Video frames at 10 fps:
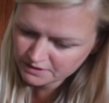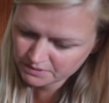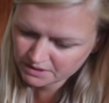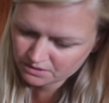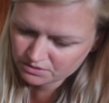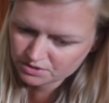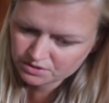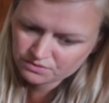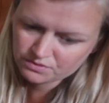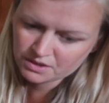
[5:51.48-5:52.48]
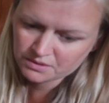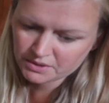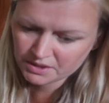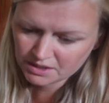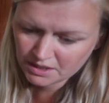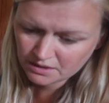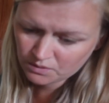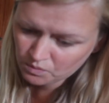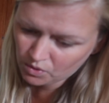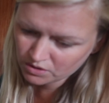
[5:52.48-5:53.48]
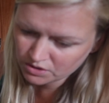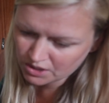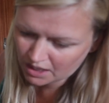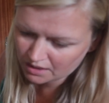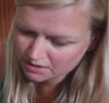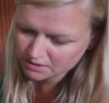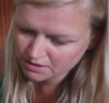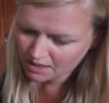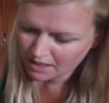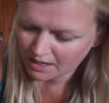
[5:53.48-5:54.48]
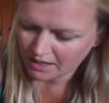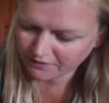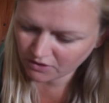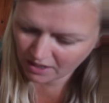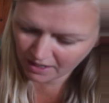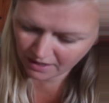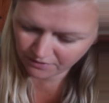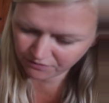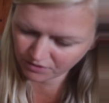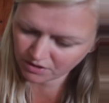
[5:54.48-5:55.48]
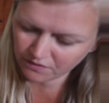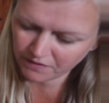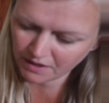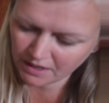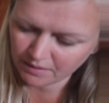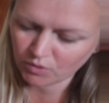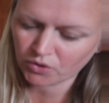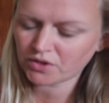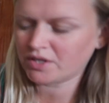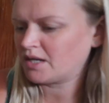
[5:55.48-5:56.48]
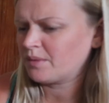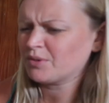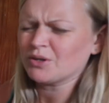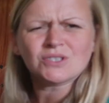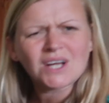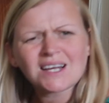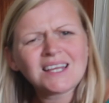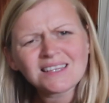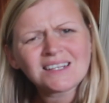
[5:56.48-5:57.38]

as we go through. So I think the one child, I've got everything for him other than a blue jacket